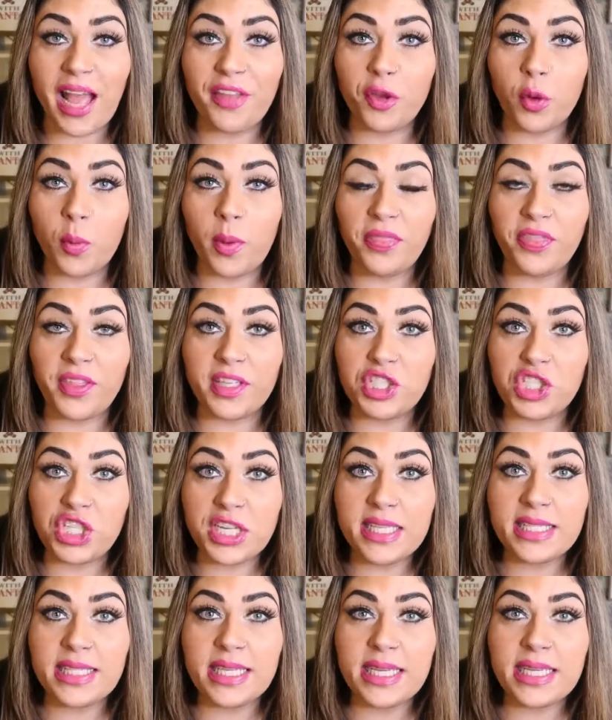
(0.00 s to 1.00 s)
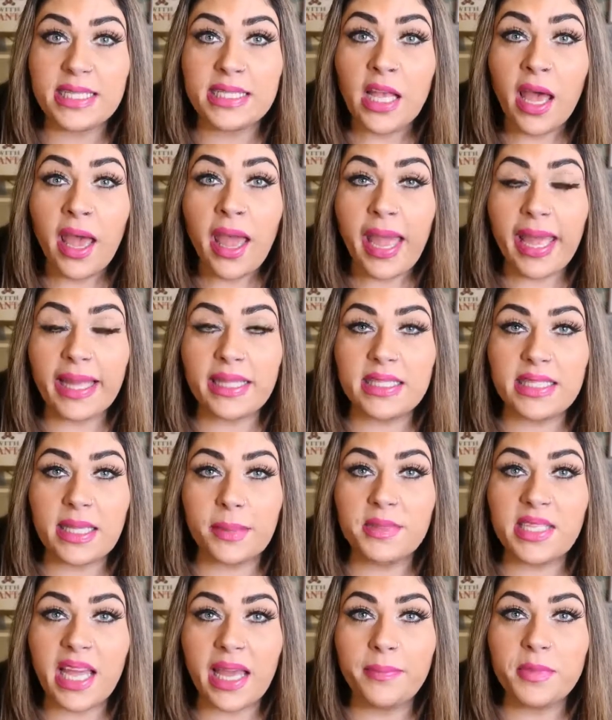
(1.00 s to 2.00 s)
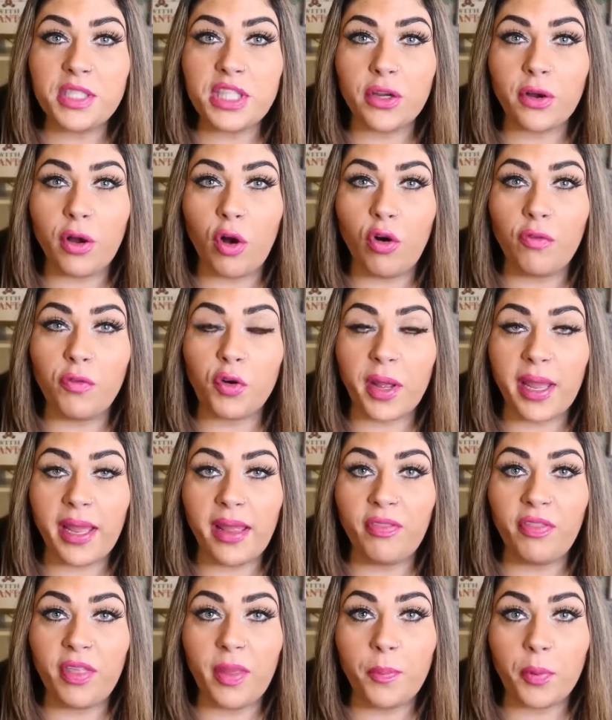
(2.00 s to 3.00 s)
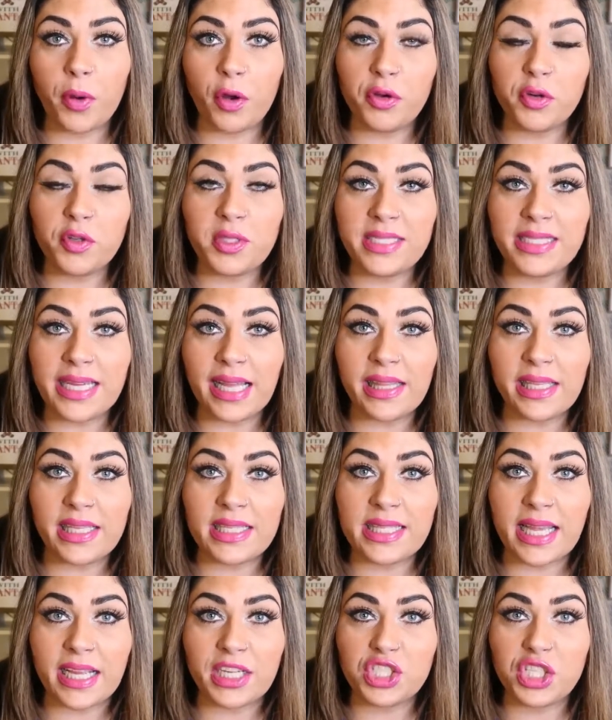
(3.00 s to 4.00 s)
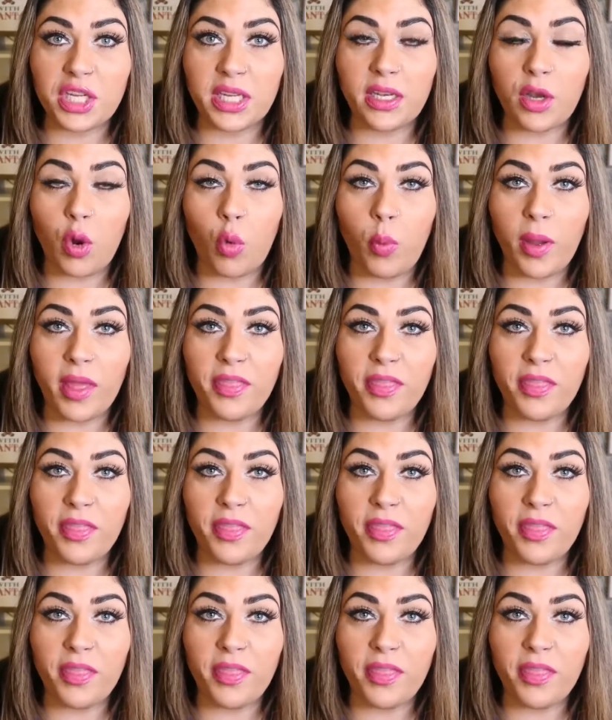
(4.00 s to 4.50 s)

either with the cheeses, and sometimes they're over in the produce deli section